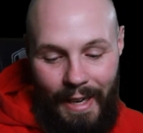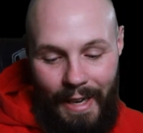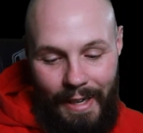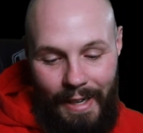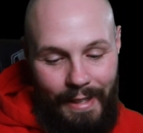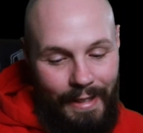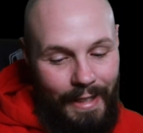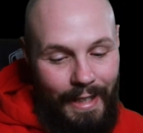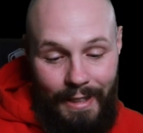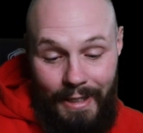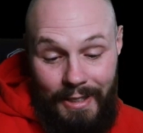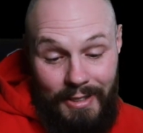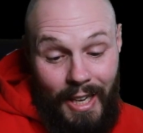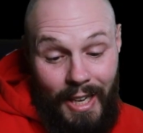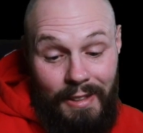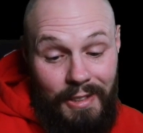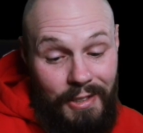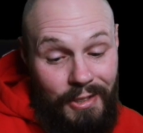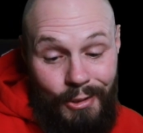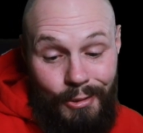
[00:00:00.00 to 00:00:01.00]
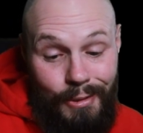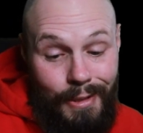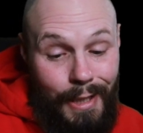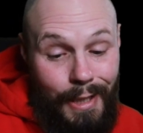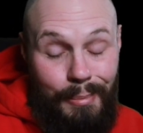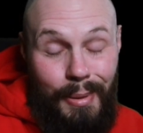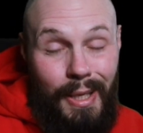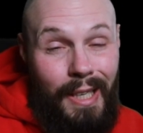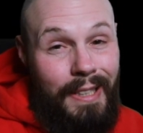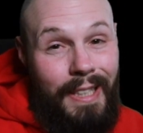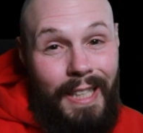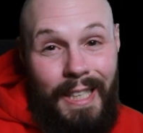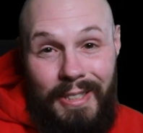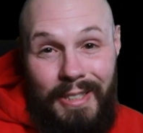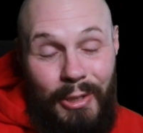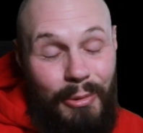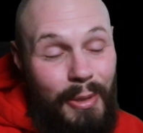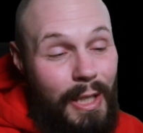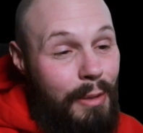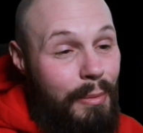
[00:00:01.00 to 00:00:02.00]
Uh, again, because I listen to a lot of
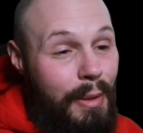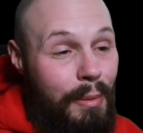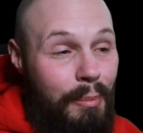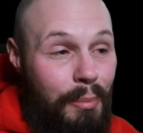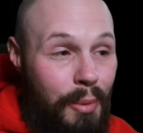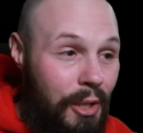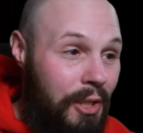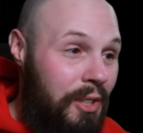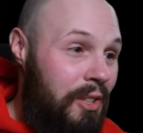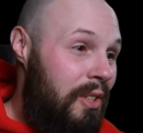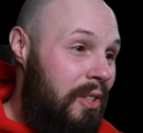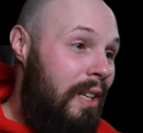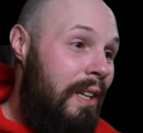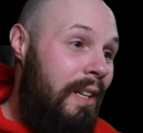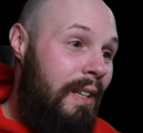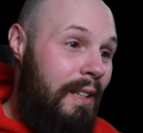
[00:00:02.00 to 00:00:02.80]
podcasts that recommend books,